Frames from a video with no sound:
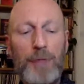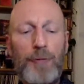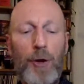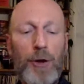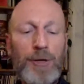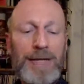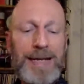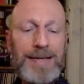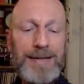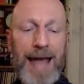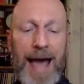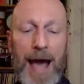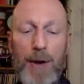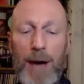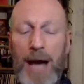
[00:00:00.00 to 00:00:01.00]
following it
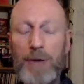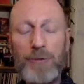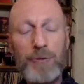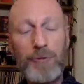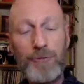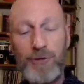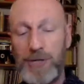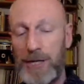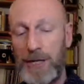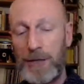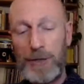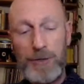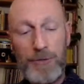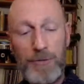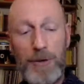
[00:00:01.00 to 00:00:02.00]
now out of sheer
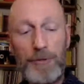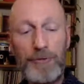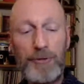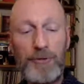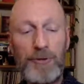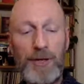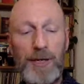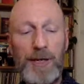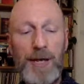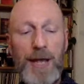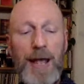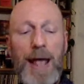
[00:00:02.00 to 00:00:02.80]
curiosity,